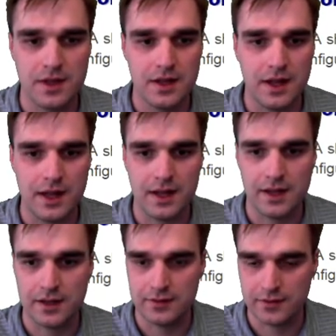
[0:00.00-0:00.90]

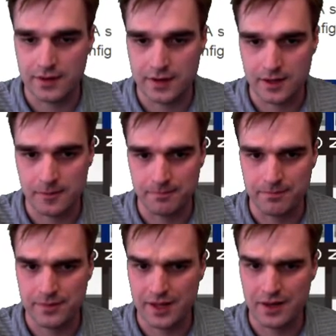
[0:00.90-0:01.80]
and I
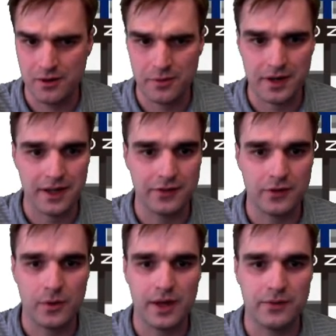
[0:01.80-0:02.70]
don't know what
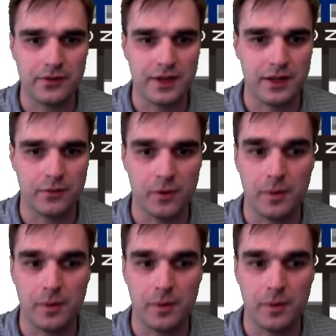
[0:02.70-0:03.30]
SOF stands for,